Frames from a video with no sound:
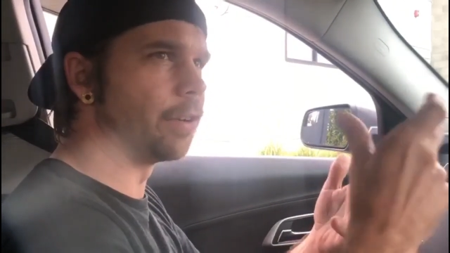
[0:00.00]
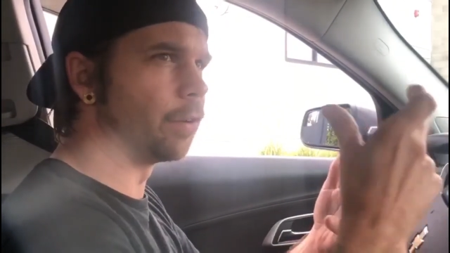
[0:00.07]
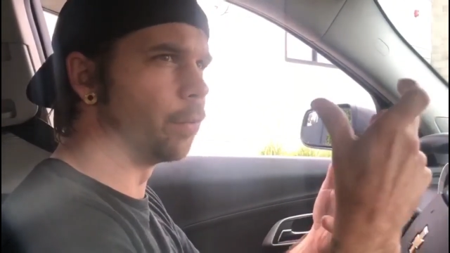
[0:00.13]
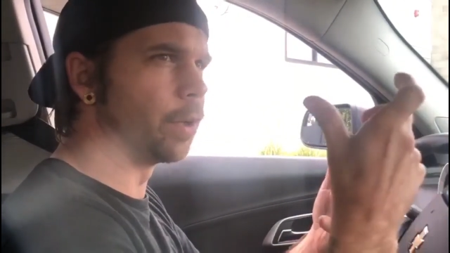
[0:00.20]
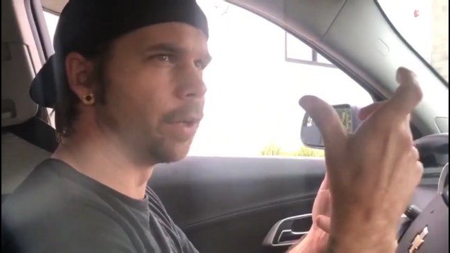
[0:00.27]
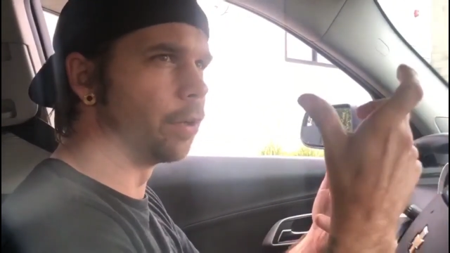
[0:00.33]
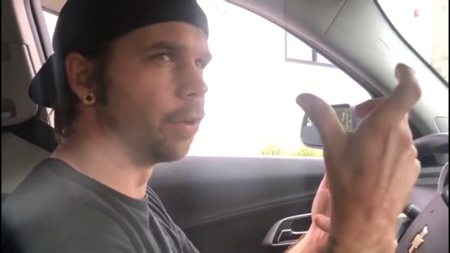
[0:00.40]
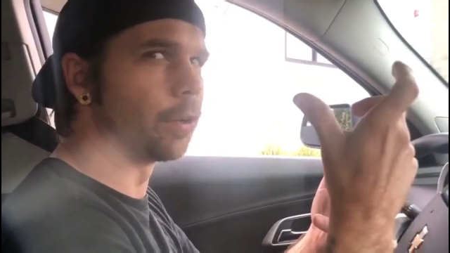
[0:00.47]
They're
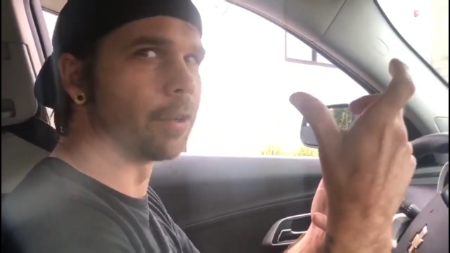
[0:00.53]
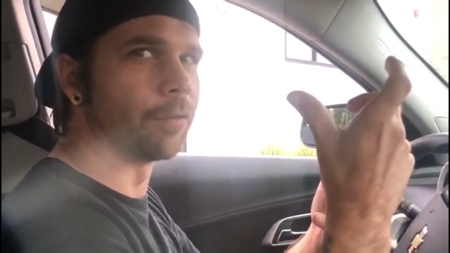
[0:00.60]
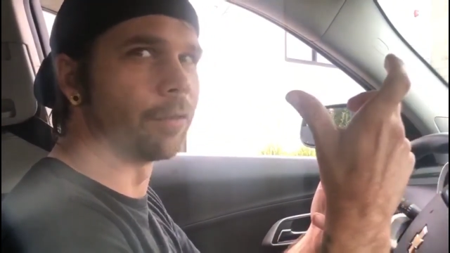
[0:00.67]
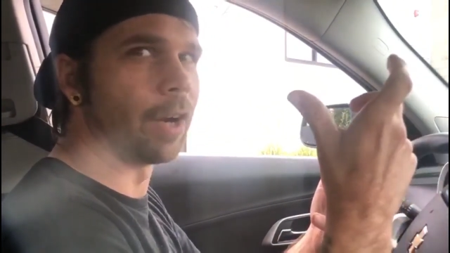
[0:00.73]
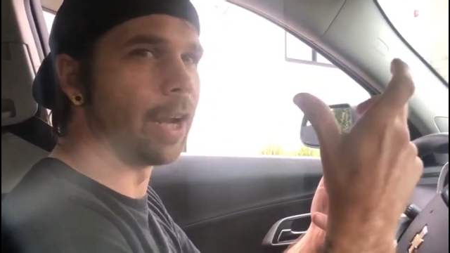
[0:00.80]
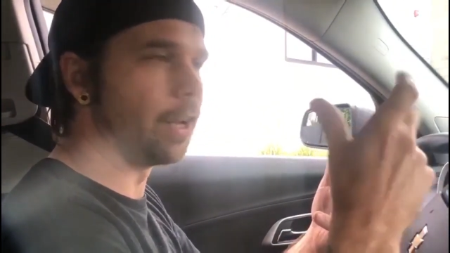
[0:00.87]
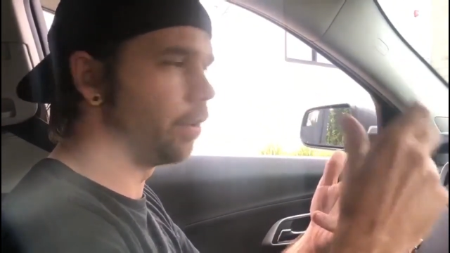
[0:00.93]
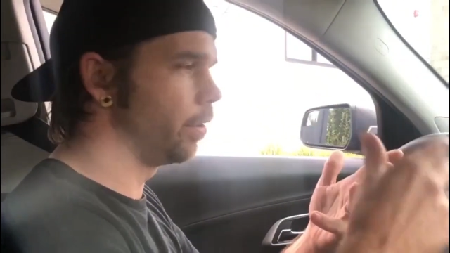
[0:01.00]
weird-looking
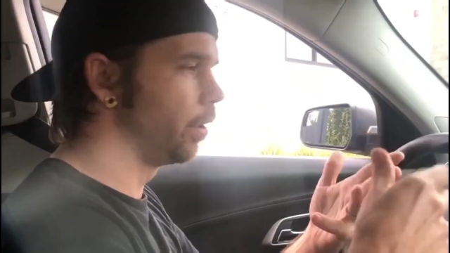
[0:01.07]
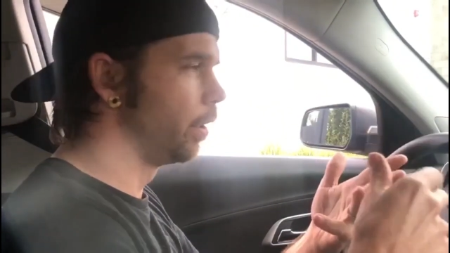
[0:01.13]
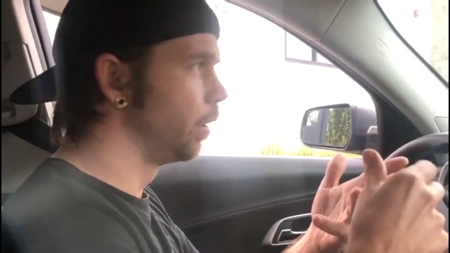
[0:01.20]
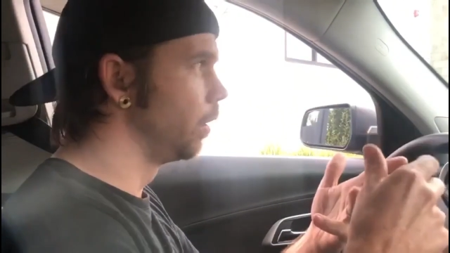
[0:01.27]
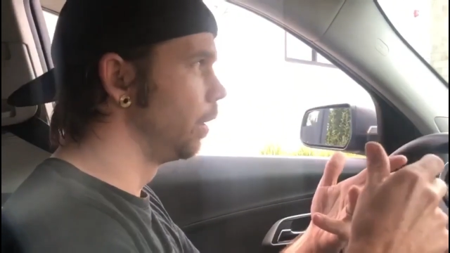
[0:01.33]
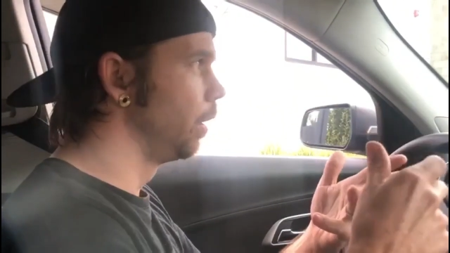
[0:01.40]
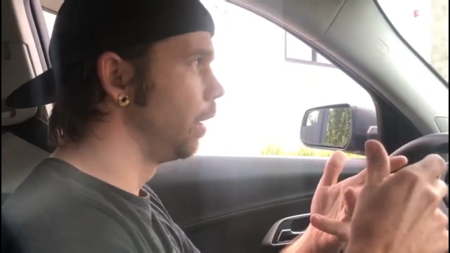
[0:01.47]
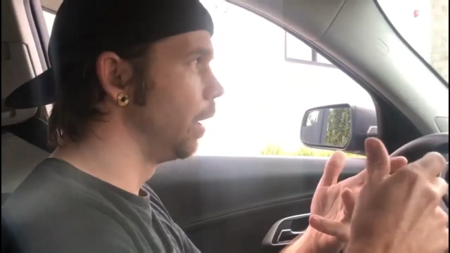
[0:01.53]
fries.
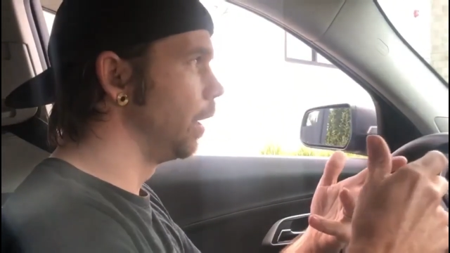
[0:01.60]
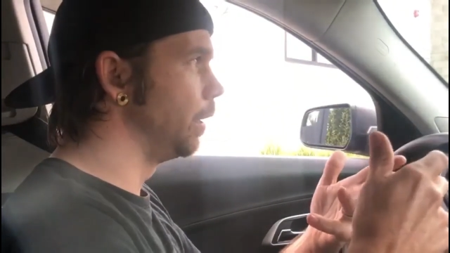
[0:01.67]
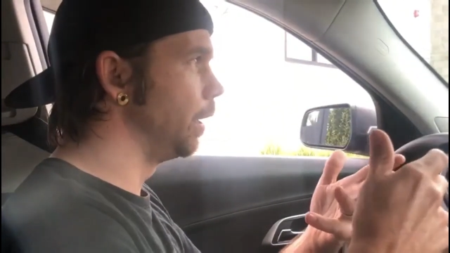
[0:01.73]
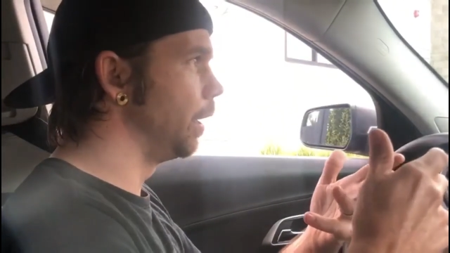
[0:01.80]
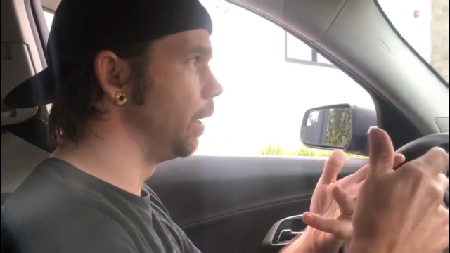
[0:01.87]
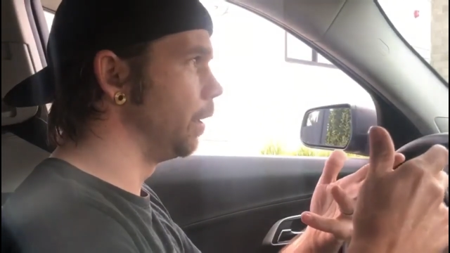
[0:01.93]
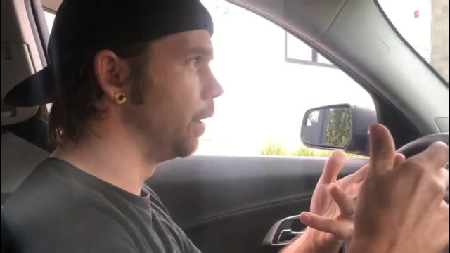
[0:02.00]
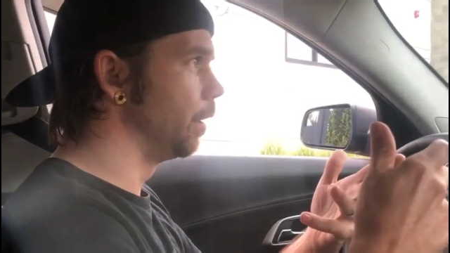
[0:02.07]
And
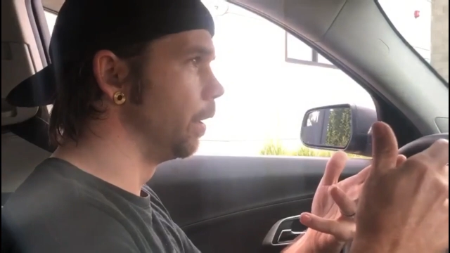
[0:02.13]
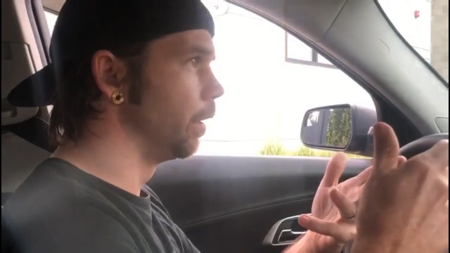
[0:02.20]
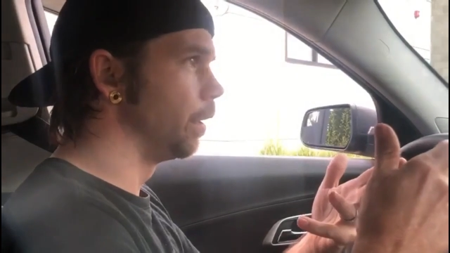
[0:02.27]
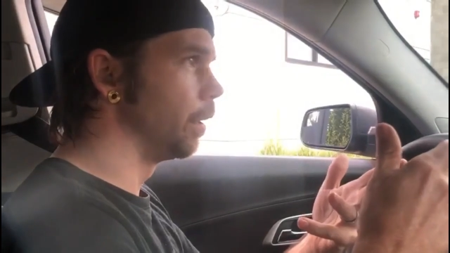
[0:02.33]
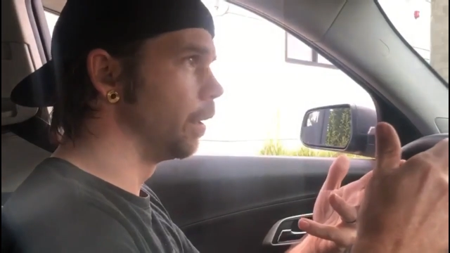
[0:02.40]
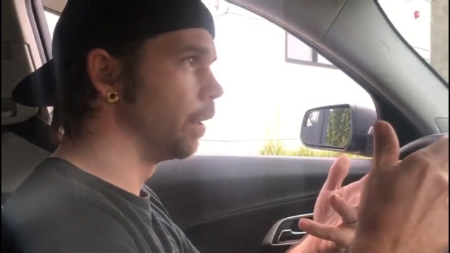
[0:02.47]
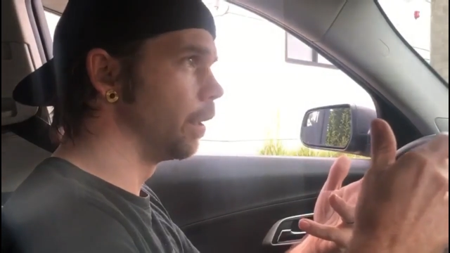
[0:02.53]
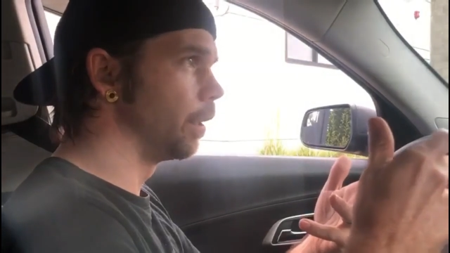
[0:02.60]
then
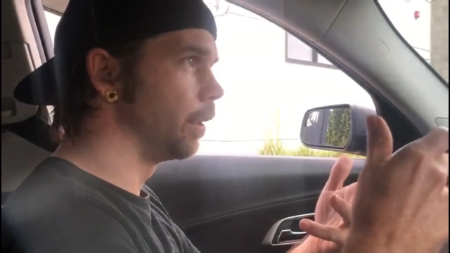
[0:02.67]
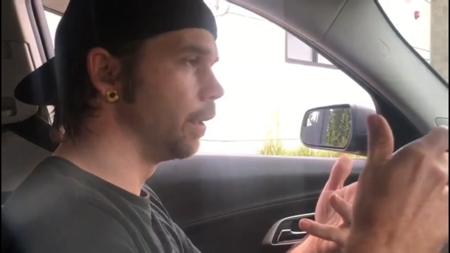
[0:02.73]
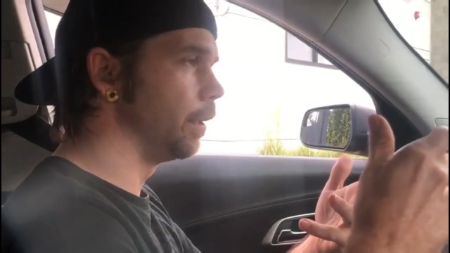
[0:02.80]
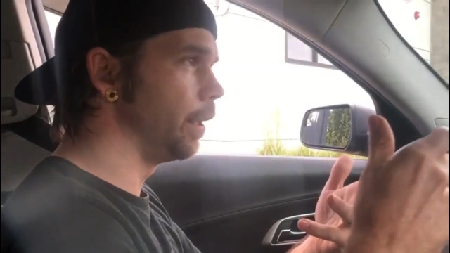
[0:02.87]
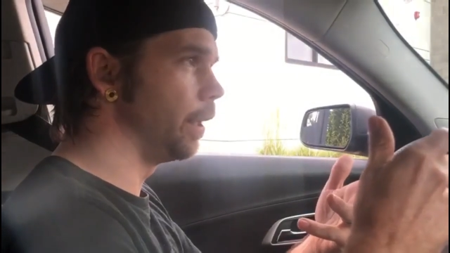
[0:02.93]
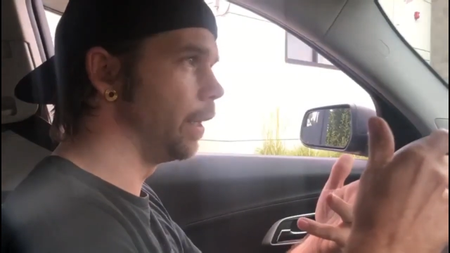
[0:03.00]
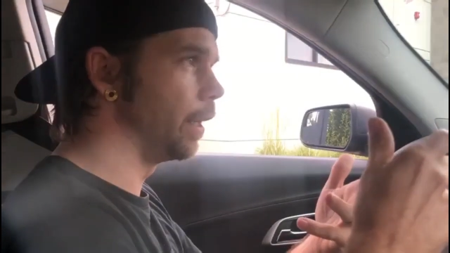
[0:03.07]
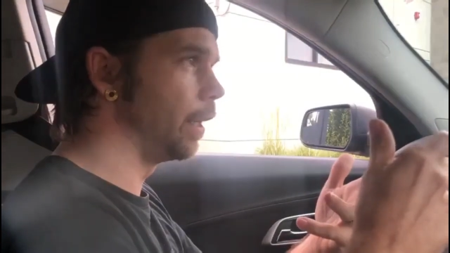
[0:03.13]

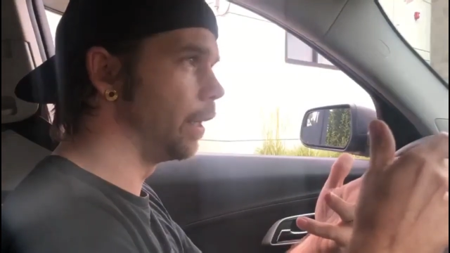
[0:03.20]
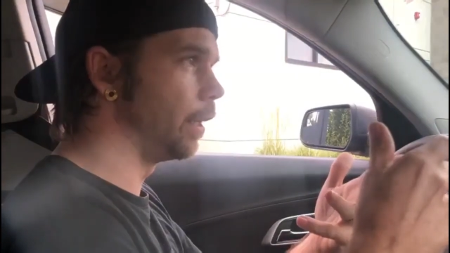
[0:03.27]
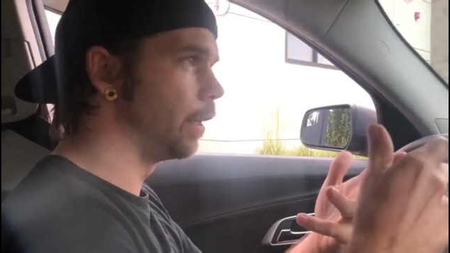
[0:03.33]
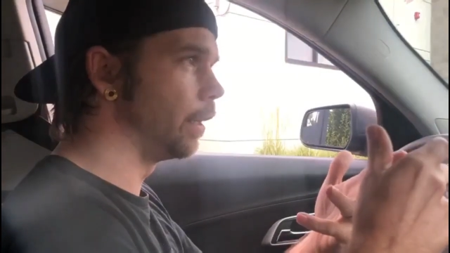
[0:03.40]
the